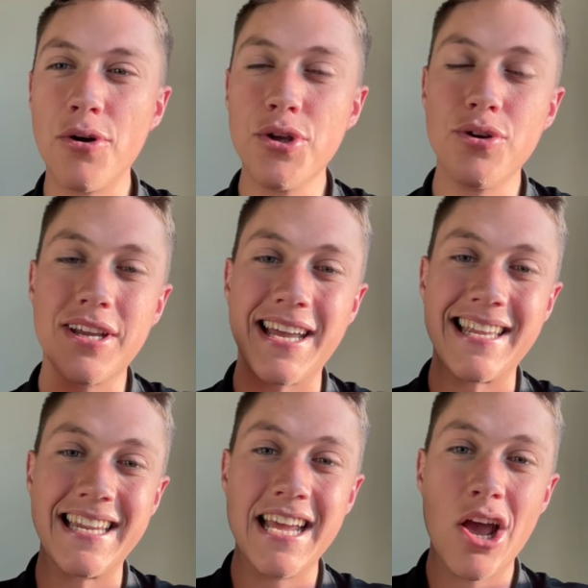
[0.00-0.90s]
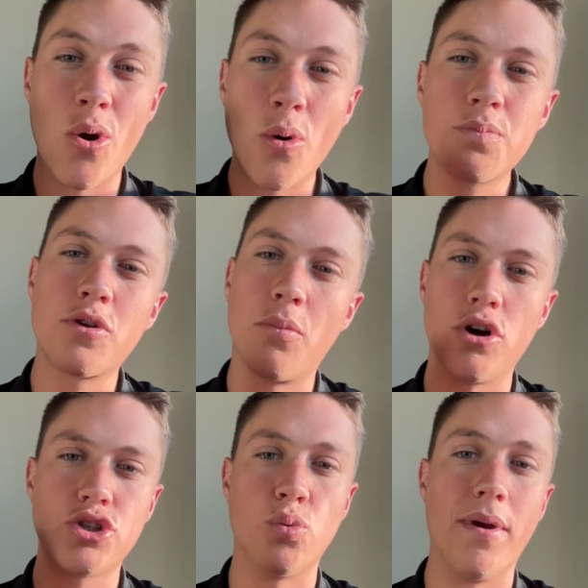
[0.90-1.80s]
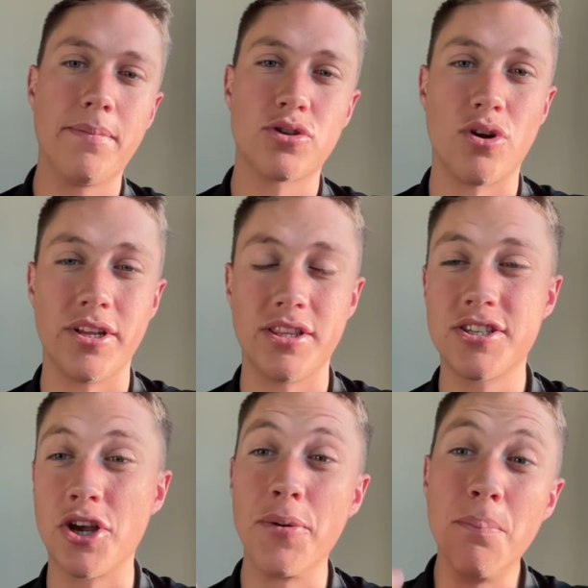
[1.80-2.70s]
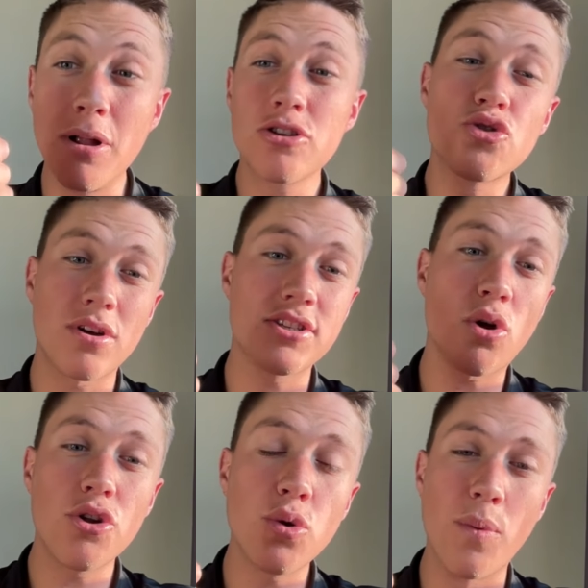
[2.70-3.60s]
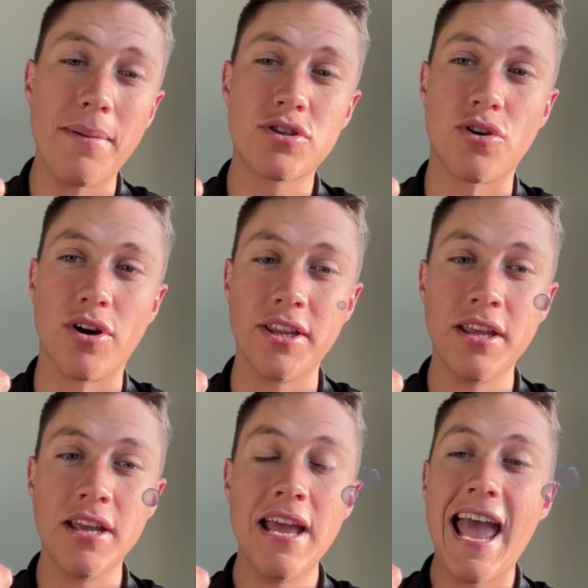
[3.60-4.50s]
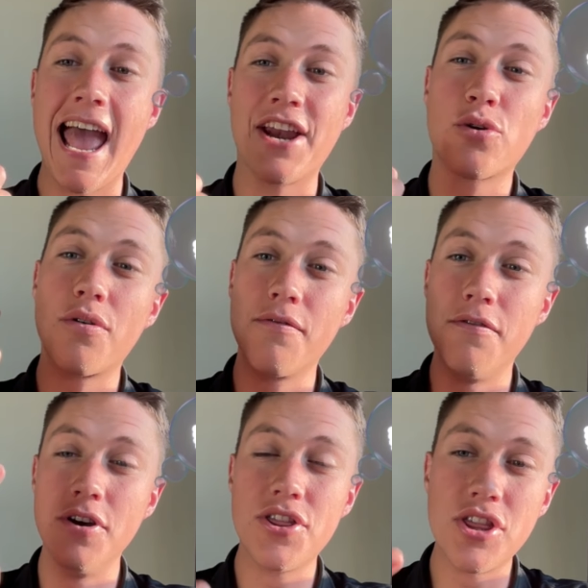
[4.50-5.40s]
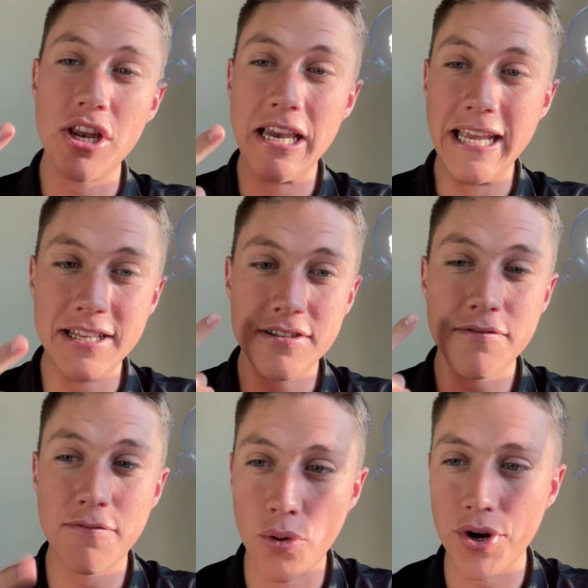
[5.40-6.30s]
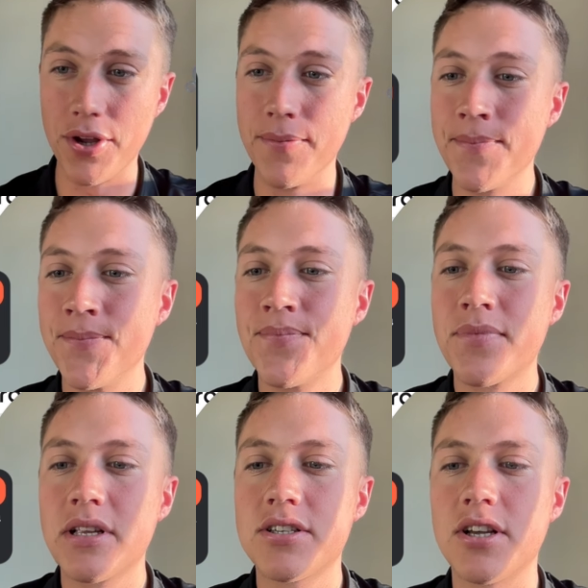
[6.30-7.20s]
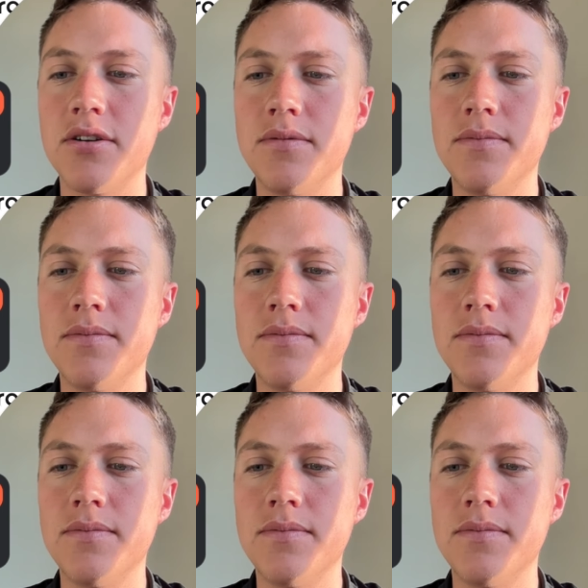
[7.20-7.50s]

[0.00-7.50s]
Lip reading: you can optimize your website so you build trust on the website and convert the leads for you. So